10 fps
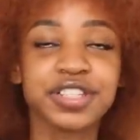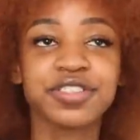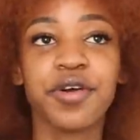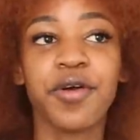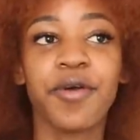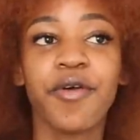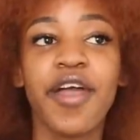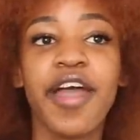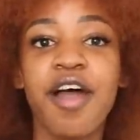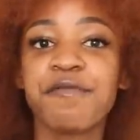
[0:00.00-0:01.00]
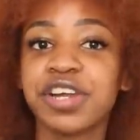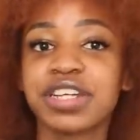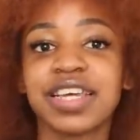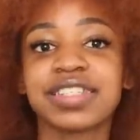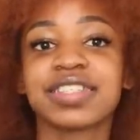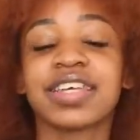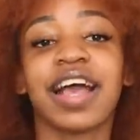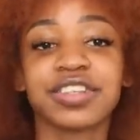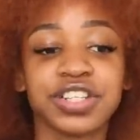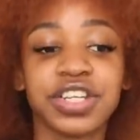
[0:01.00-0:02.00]
So I'm very excited
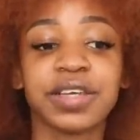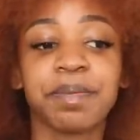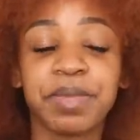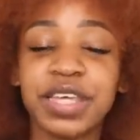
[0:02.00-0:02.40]
to actually